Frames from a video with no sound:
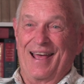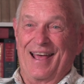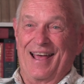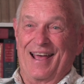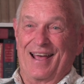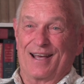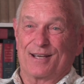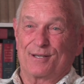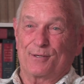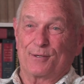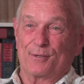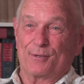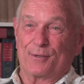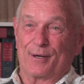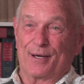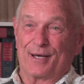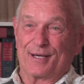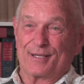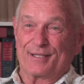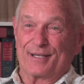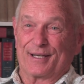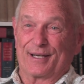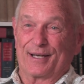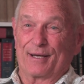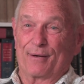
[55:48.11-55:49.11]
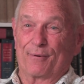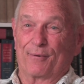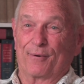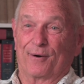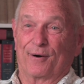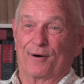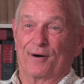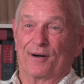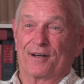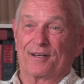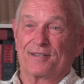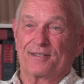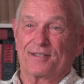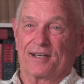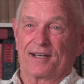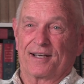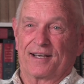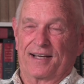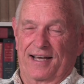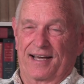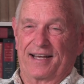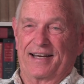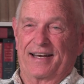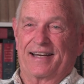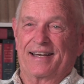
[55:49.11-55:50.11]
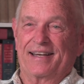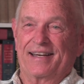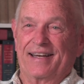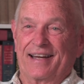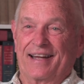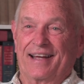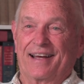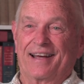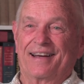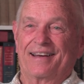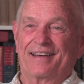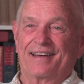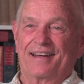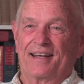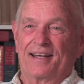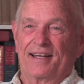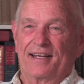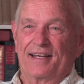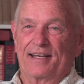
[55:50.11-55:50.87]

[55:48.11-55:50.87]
ask who S.A. was. And he did.